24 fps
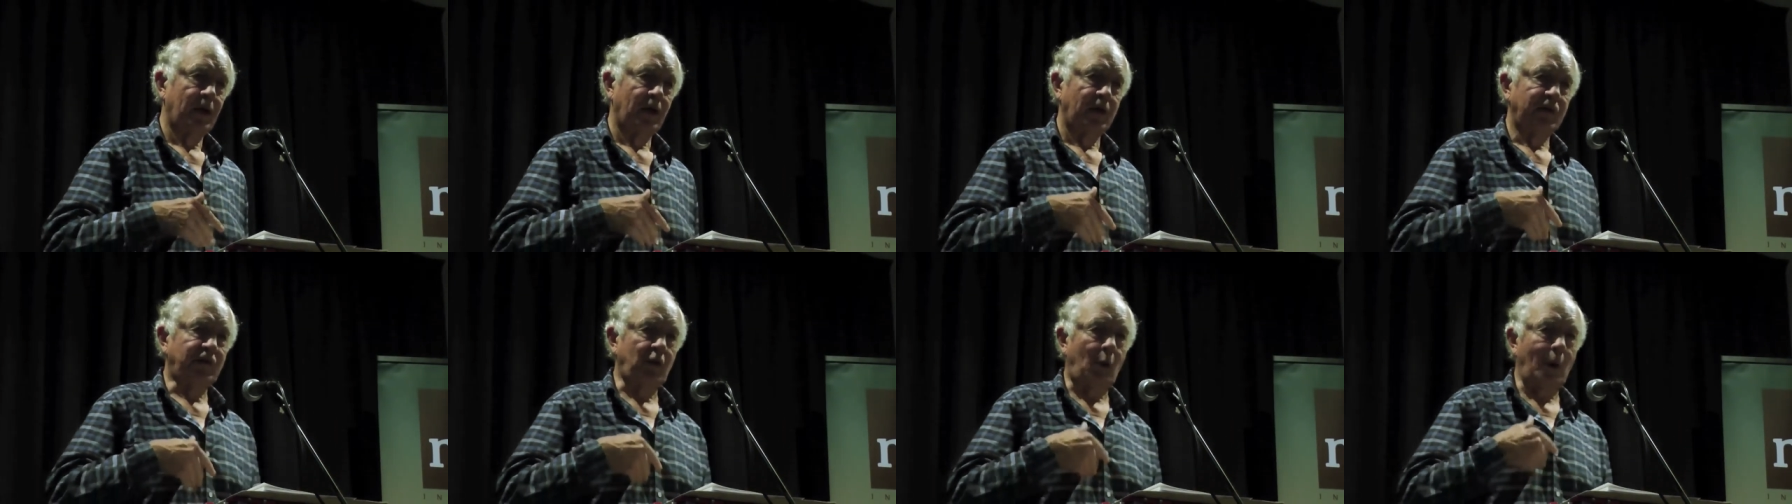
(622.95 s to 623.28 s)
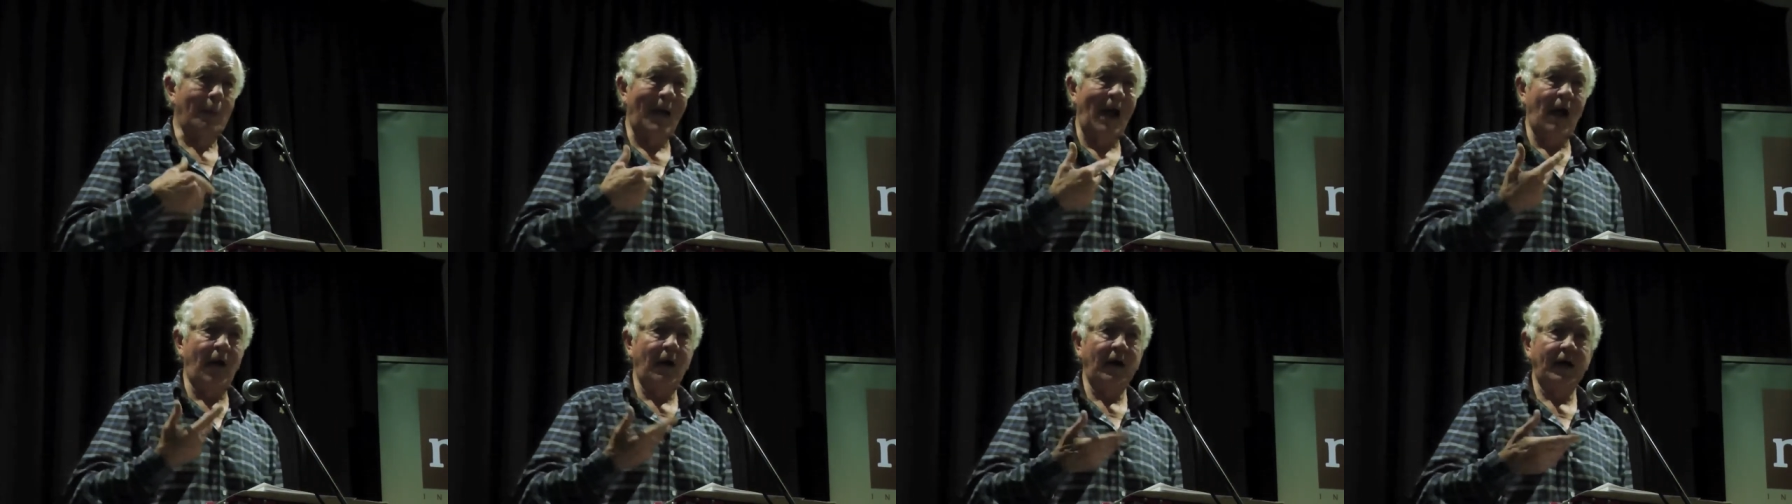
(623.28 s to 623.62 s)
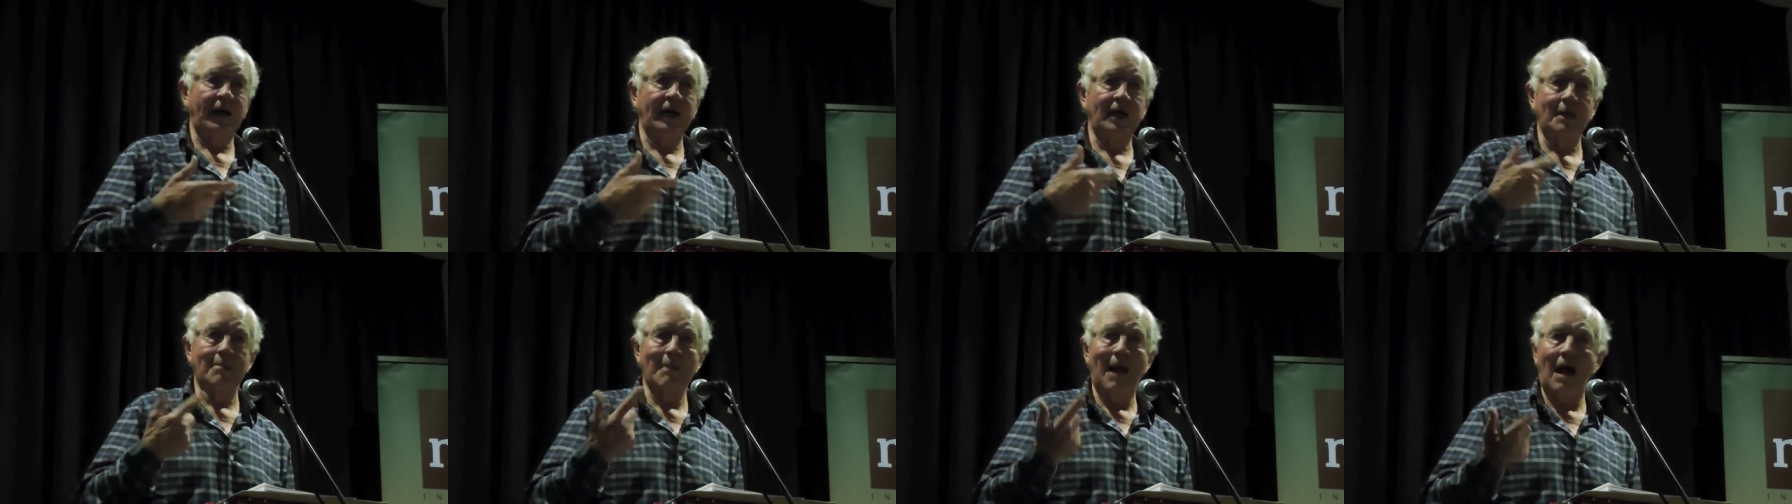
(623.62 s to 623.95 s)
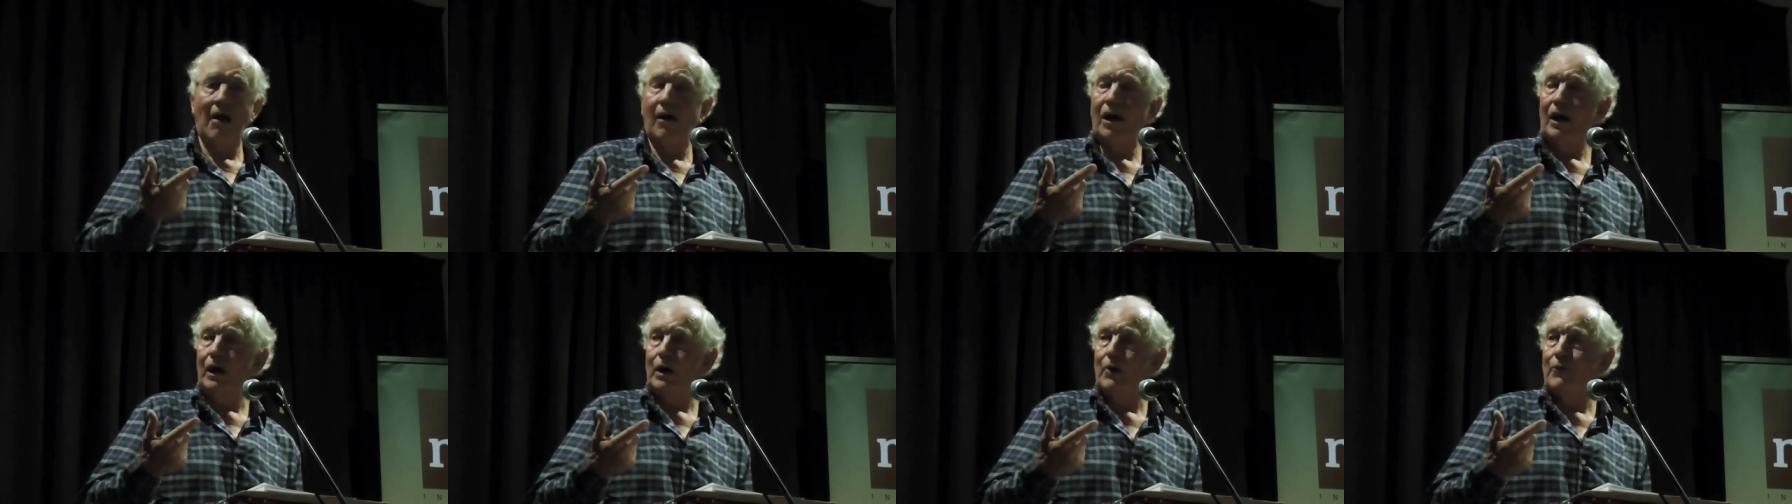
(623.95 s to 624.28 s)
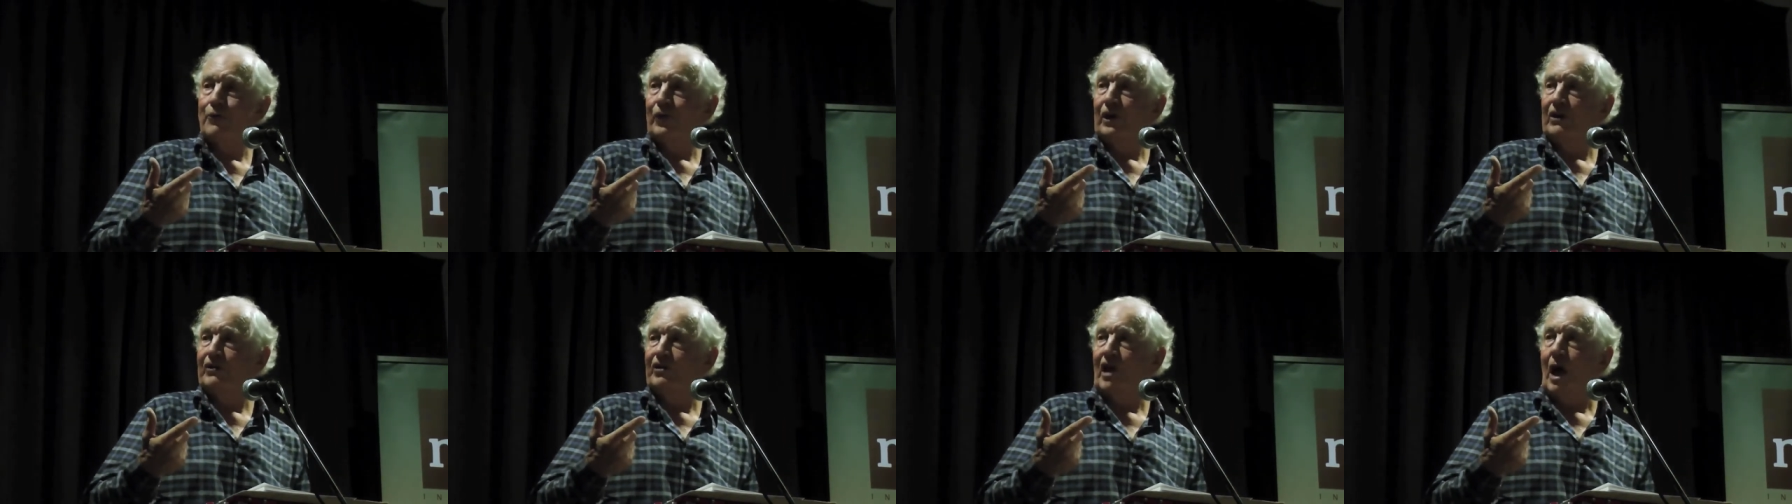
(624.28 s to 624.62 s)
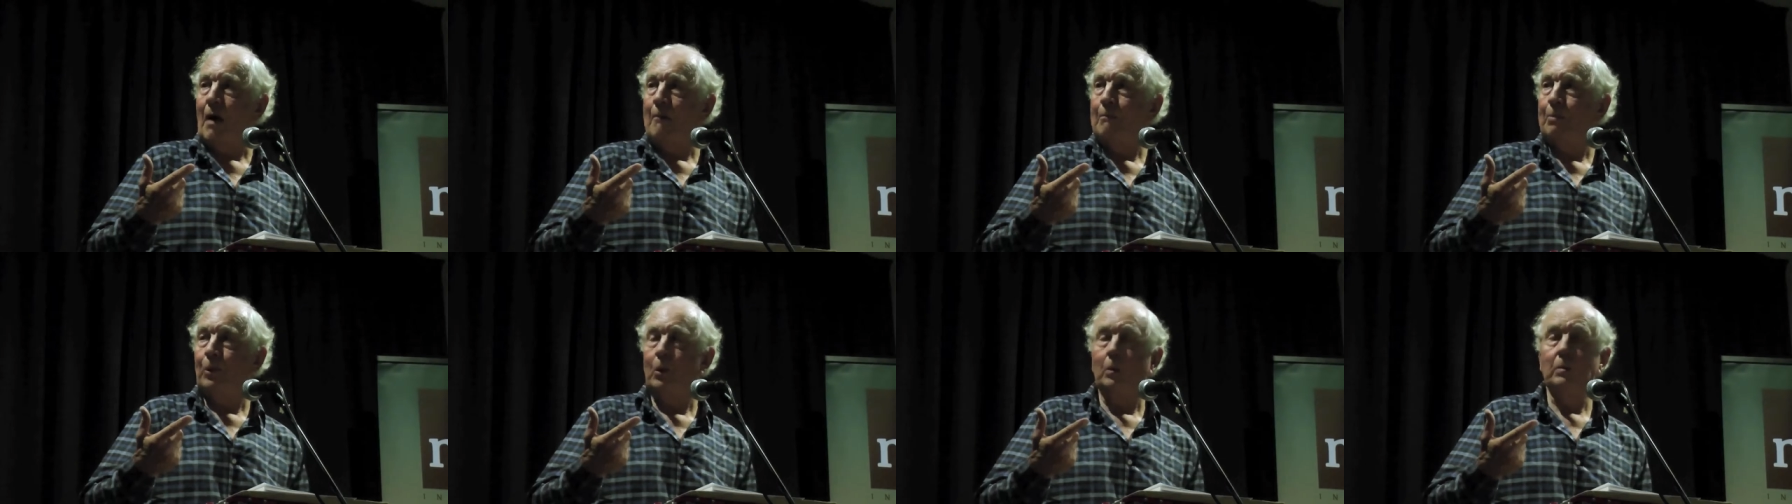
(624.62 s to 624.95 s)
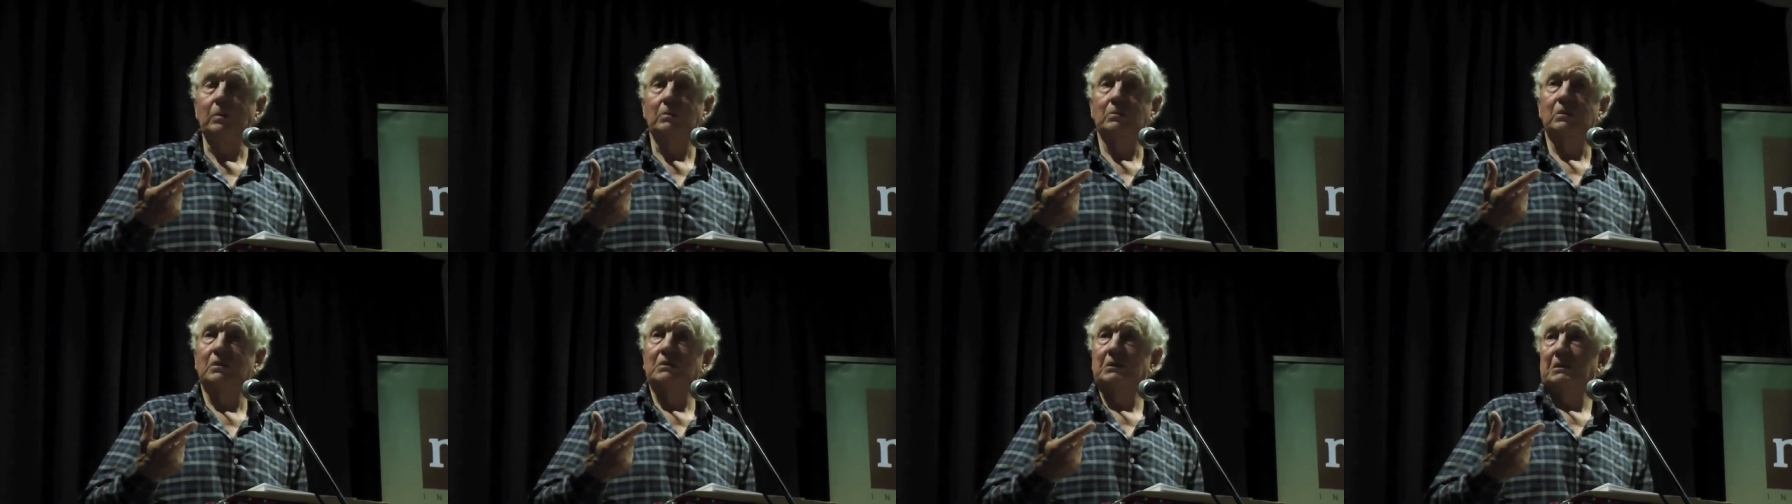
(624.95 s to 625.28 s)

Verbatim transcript: So Ameri in America, for example,